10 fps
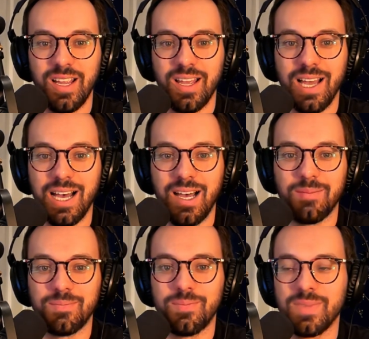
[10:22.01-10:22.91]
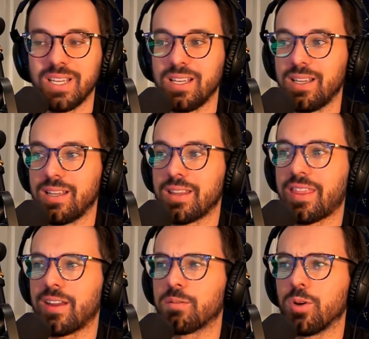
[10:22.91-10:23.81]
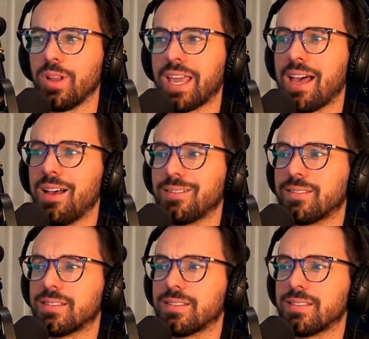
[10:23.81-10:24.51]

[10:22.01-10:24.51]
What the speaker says: They're rolling out